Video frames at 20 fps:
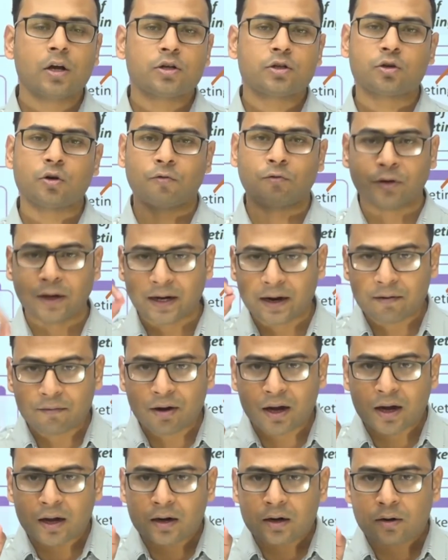So,
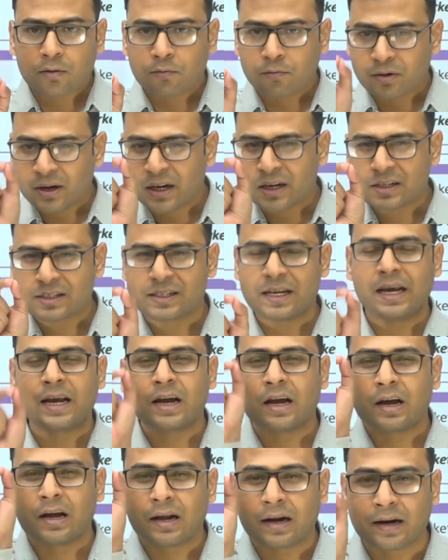whenever we
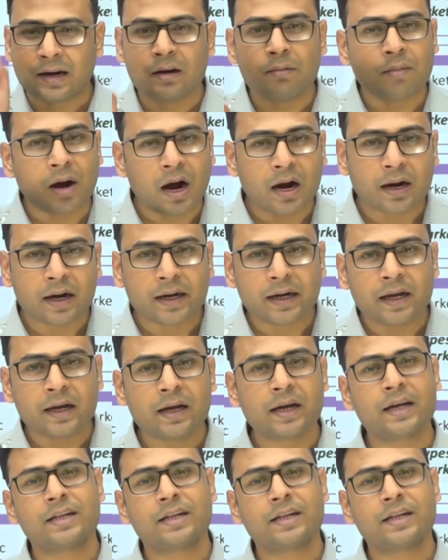say remarketing,